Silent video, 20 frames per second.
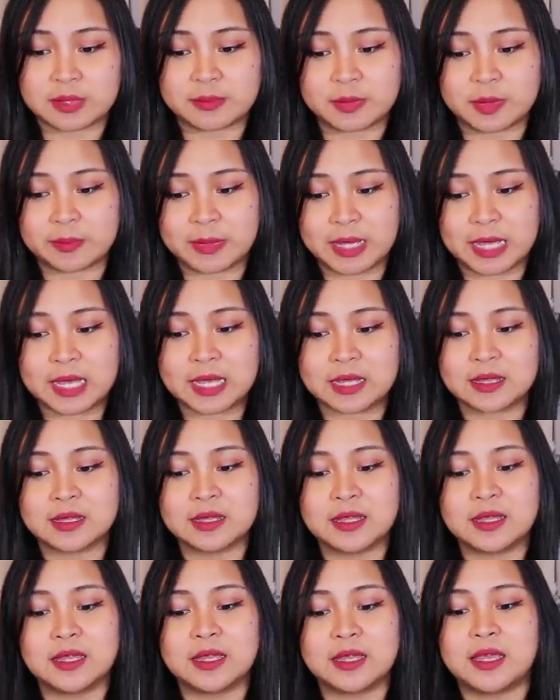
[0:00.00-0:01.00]
Tama ba?
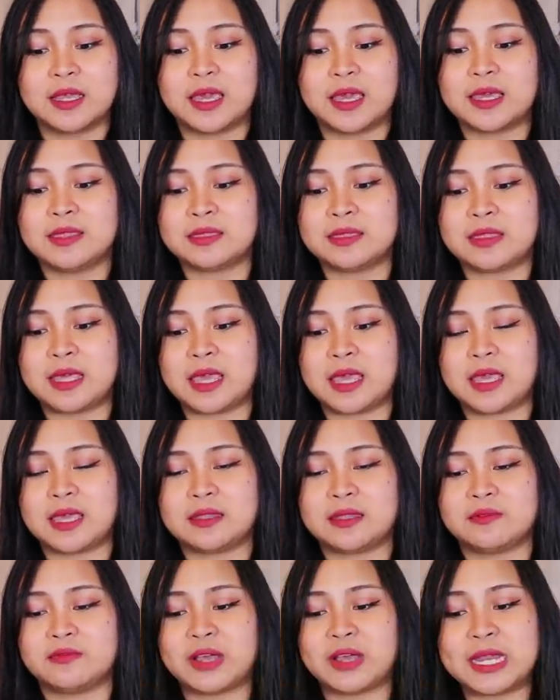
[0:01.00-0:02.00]
And
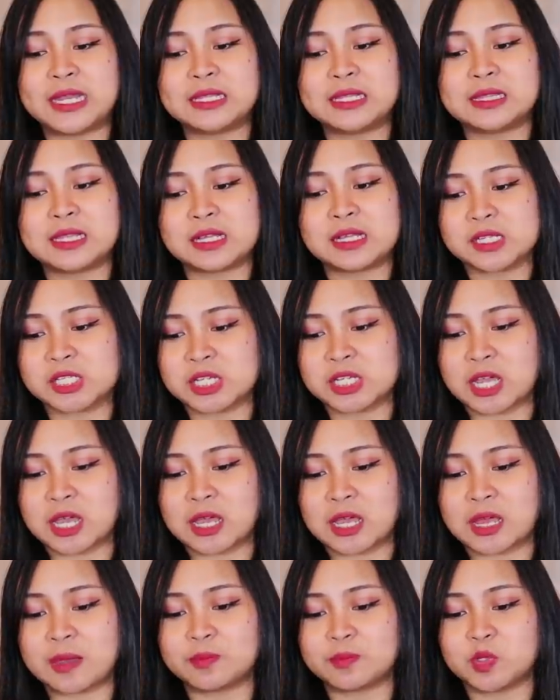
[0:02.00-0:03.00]
then, valid lang
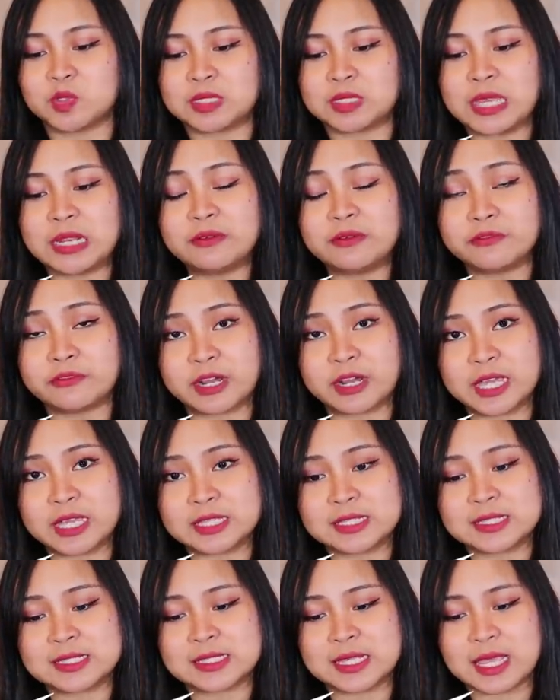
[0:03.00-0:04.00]
siya up to 10
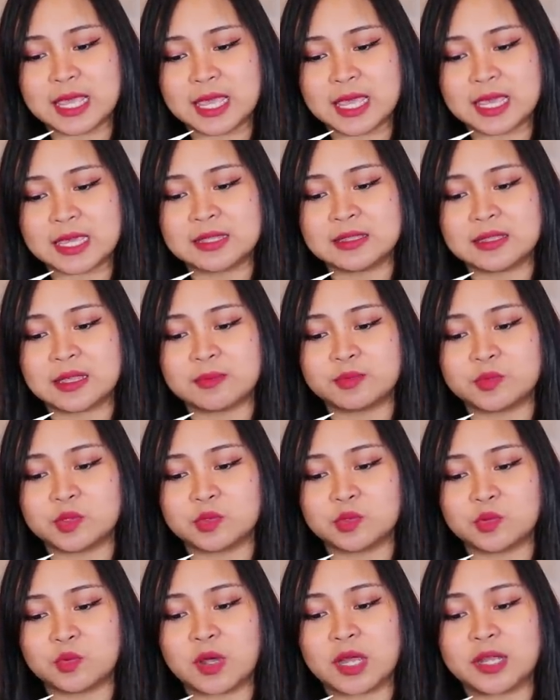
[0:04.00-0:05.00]
friends and up
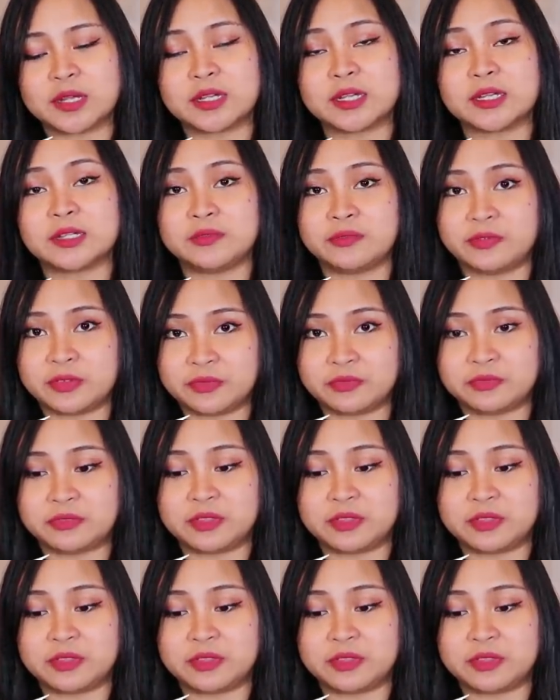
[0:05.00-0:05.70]
to $250.